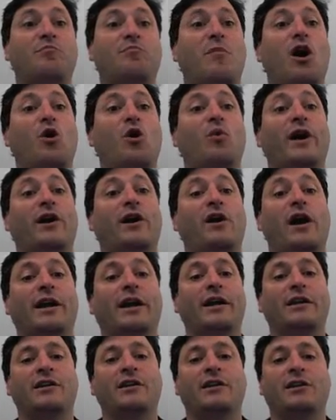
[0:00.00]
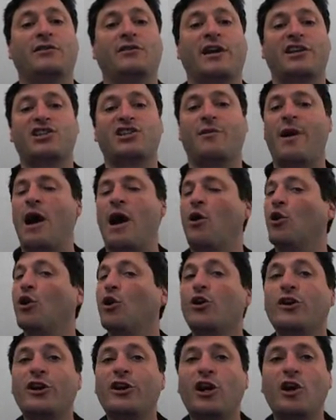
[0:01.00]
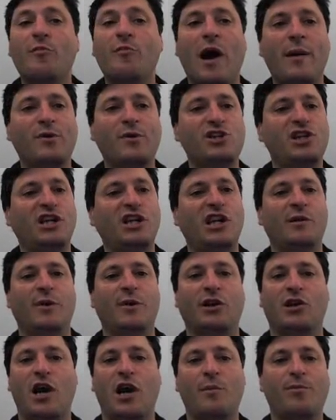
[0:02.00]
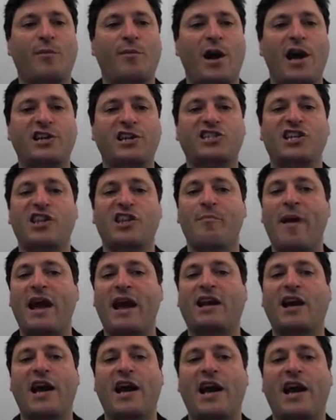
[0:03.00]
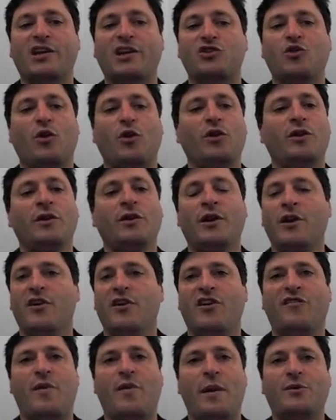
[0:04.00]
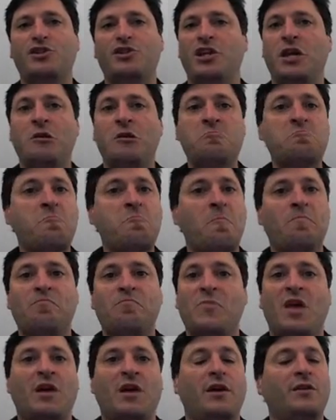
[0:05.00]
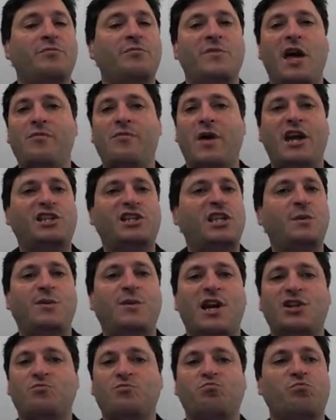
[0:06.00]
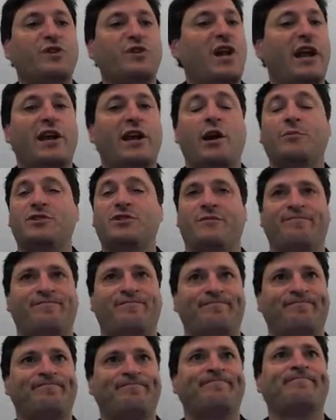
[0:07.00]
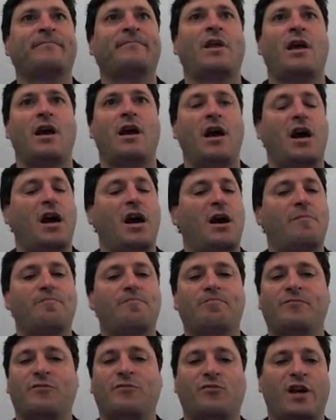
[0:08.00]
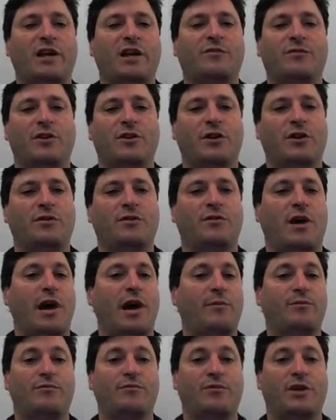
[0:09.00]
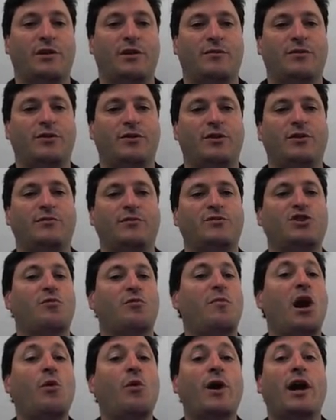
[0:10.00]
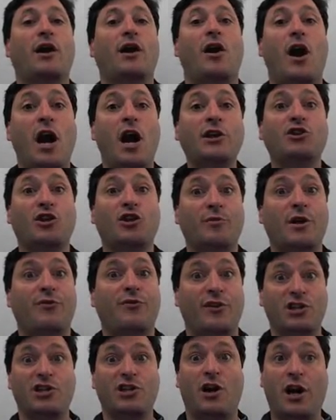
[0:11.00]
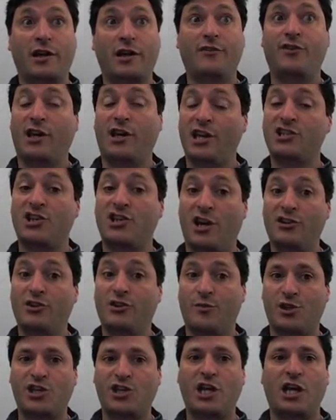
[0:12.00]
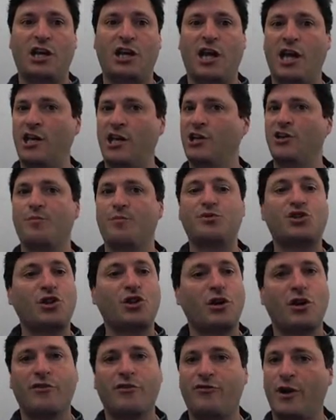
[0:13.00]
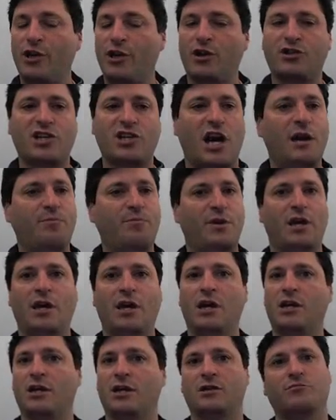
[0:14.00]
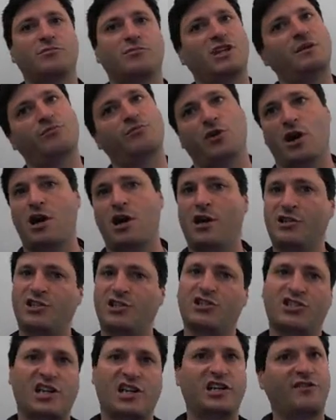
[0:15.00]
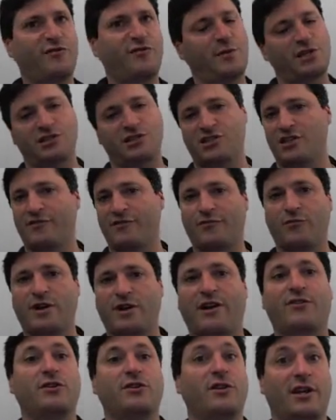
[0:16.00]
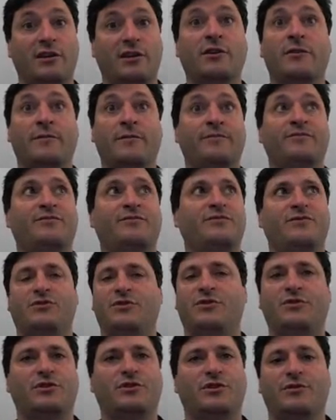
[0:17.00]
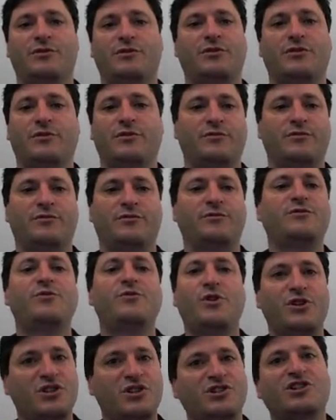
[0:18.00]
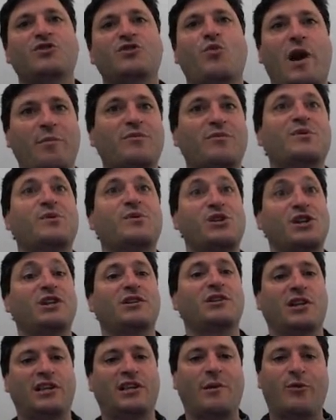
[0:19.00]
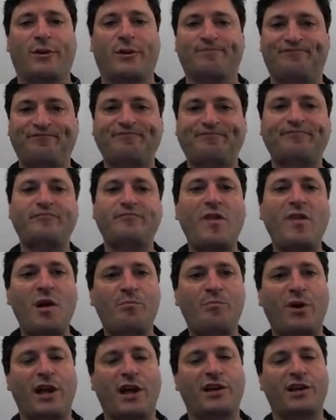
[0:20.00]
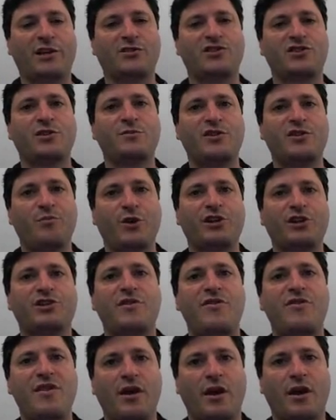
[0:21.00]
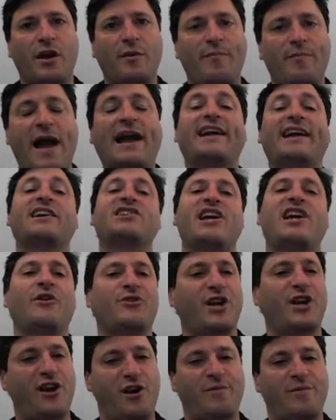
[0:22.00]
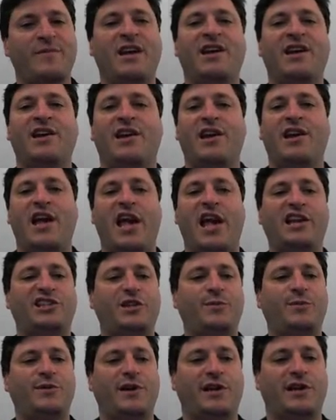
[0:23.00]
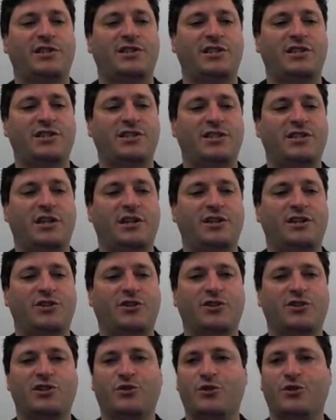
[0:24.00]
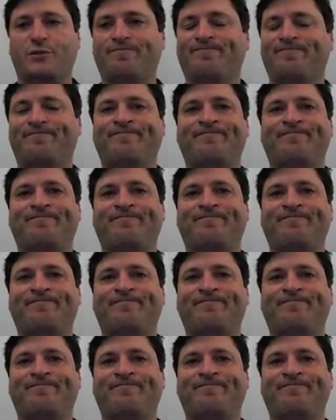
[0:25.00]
malware on it, like somehow earlier my machine had been compromised and the bad guy had control of my machine, then HTTPS would not have helped. Right? So malware on if it gets on your machine, it could observe what you're typing and keep logs and send information stuff or whatever. You really just need to wipe the machine at that point. But in terms of putting packets out there, HTTPS is a good solution.